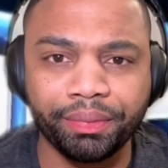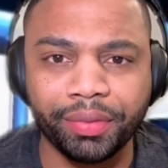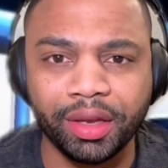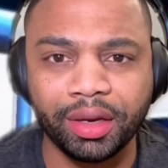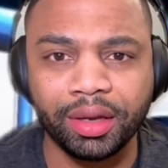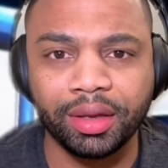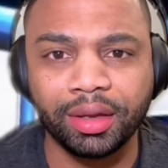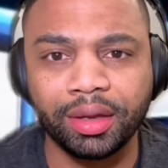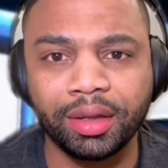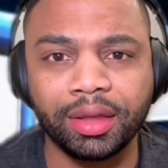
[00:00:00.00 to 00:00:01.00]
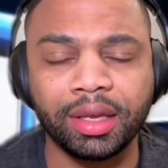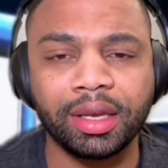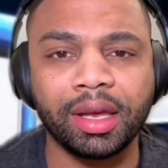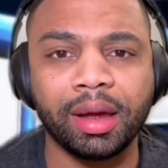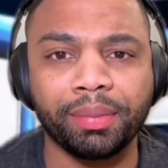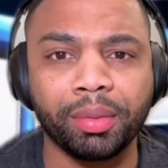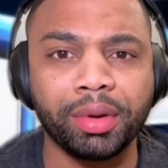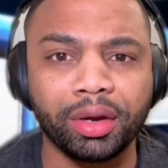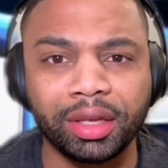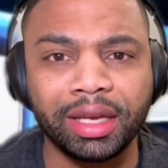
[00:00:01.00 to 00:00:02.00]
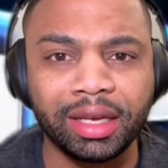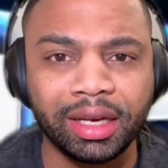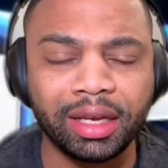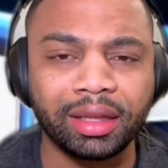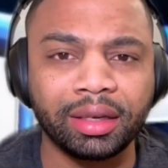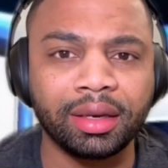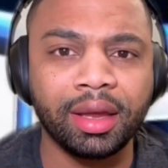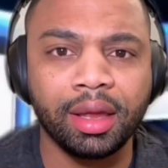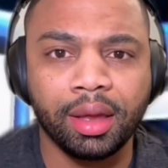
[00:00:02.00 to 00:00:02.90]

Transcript: the Premier League in England.